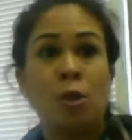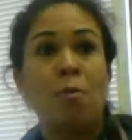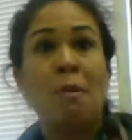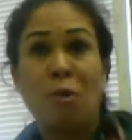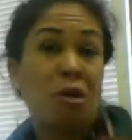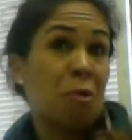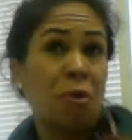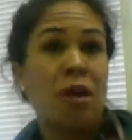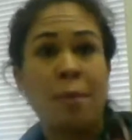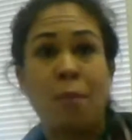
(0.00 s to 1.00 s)
people that are
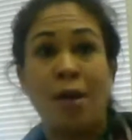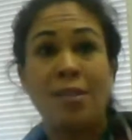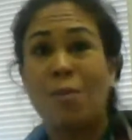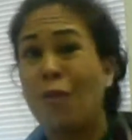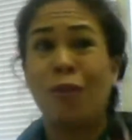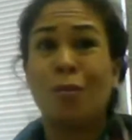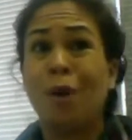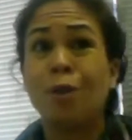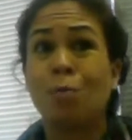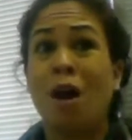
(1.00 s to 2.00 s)
pretty impressive, but for the
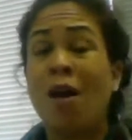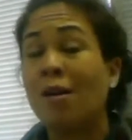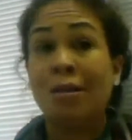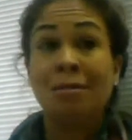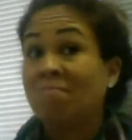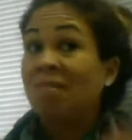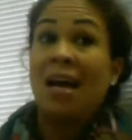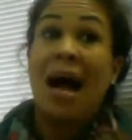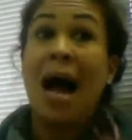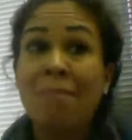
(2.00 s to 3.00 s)
most part,
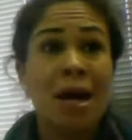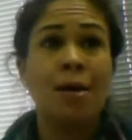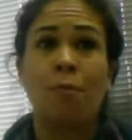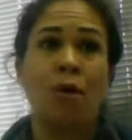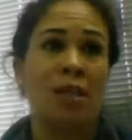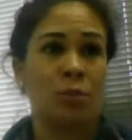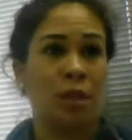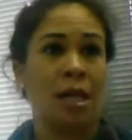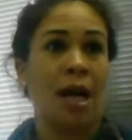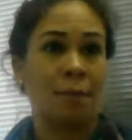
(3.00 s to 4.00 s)
I'm not impressed with a
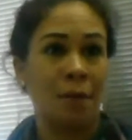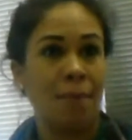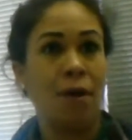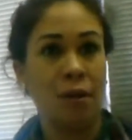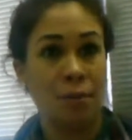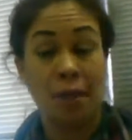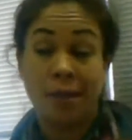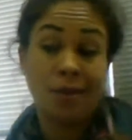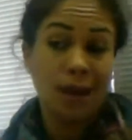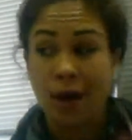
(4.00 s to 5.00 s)
lot of people. I'm like,
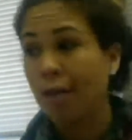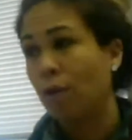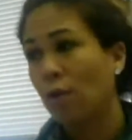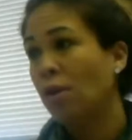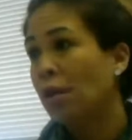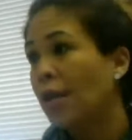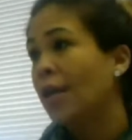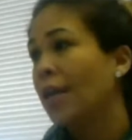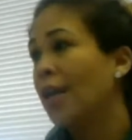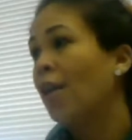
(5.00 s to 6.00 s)
all right, cool.
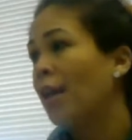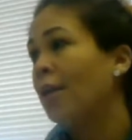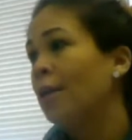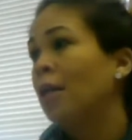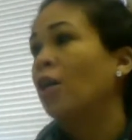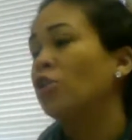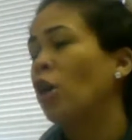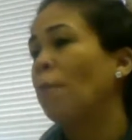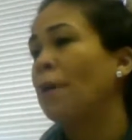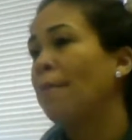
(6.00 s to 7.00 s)
You know, like they're
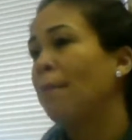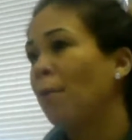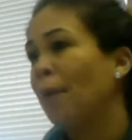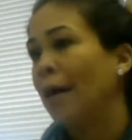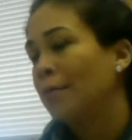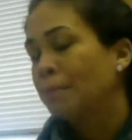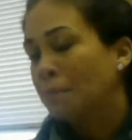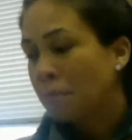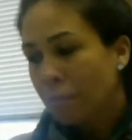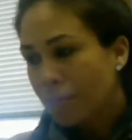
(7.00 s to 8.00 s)
sharp people, but
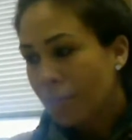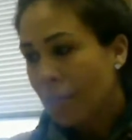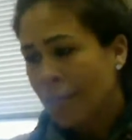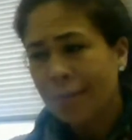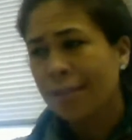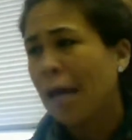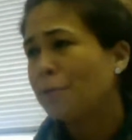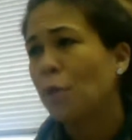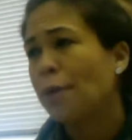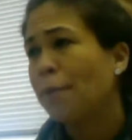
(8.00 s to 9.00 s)
it's the
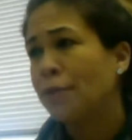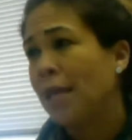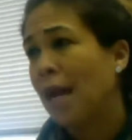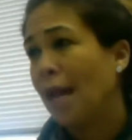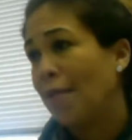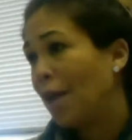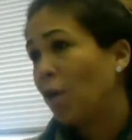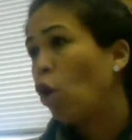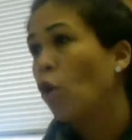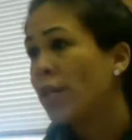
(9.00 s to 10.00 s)
top 20%, and that'll
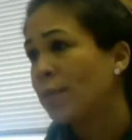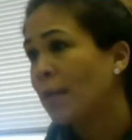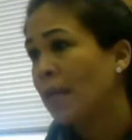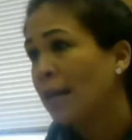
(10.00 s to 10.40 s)
always be.